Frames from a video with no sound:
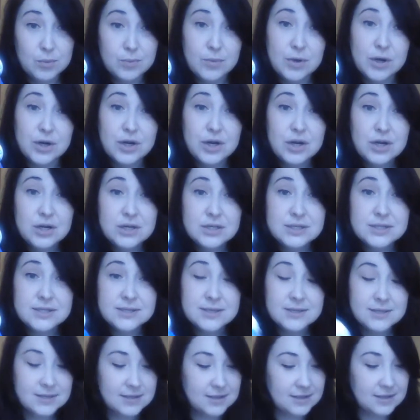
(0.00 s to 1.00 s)
markers
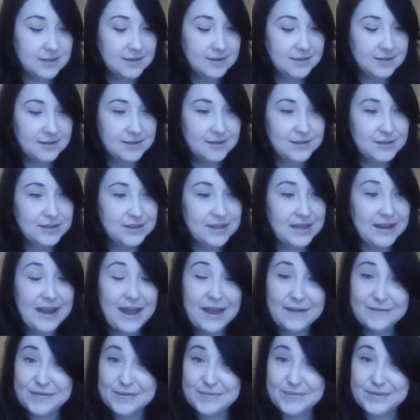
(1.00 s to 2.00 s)
that
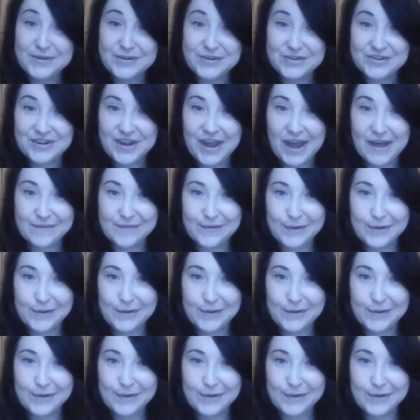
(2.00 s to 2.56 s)
everybody should have